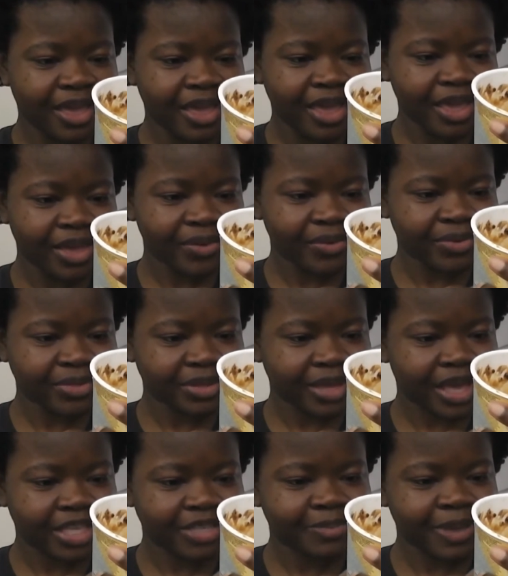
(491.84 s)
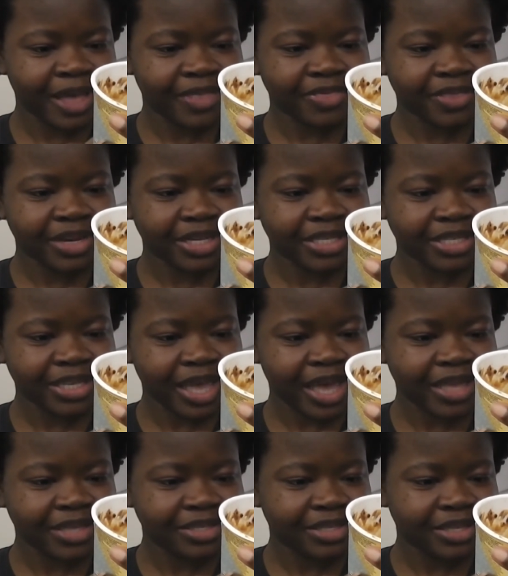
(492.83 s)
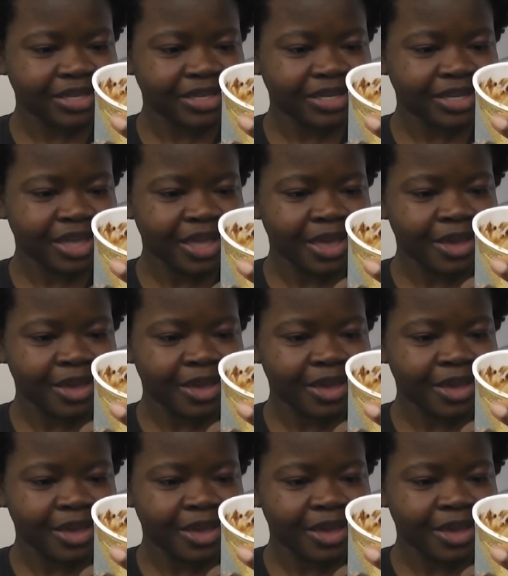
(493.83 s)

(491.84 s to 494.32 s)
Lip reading: It also has pantothenic acid,